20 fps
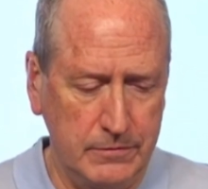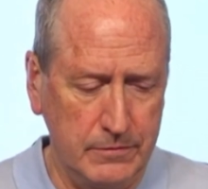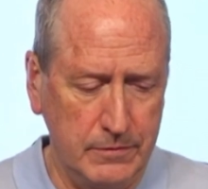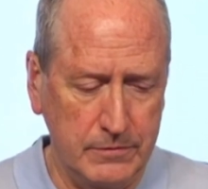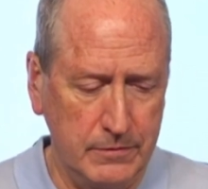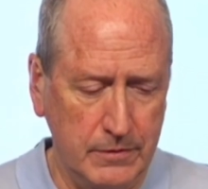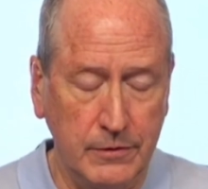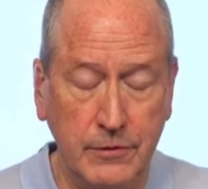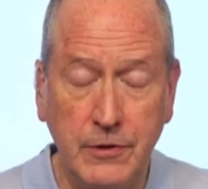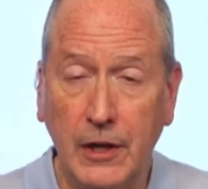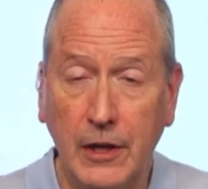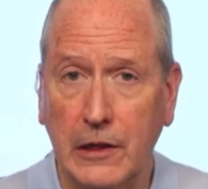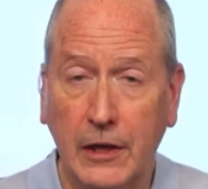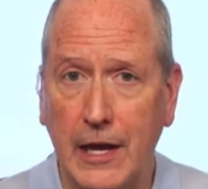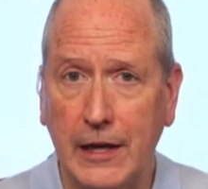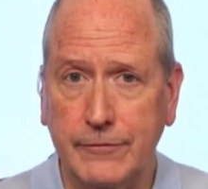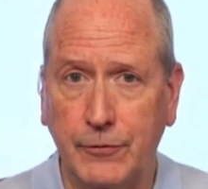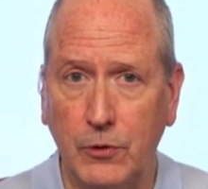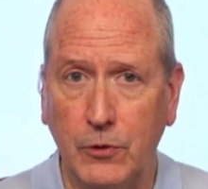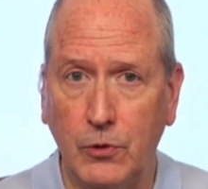
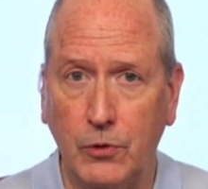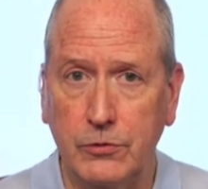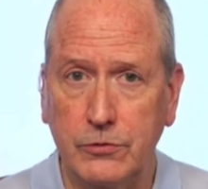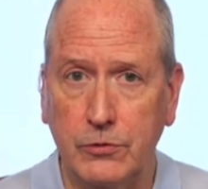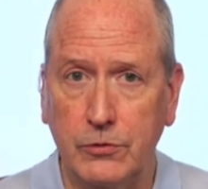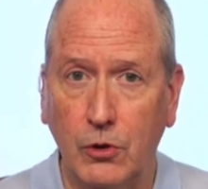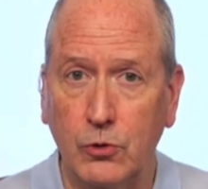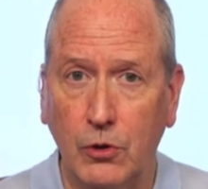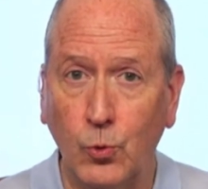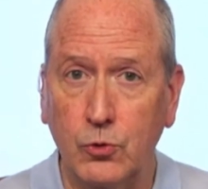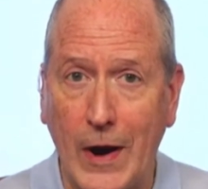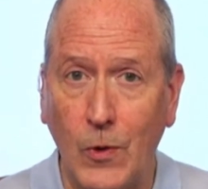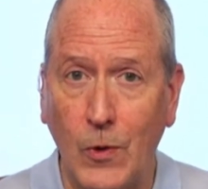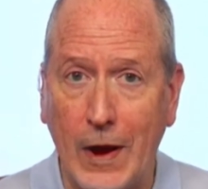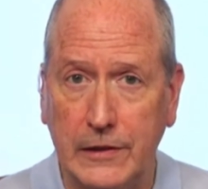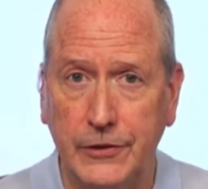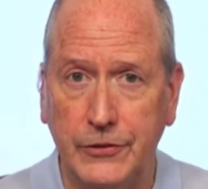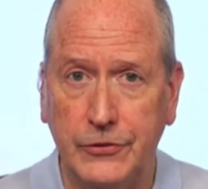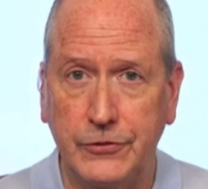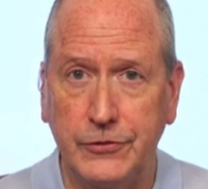neglectful or
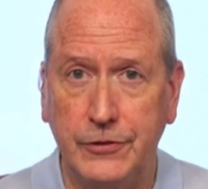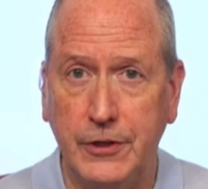reckless,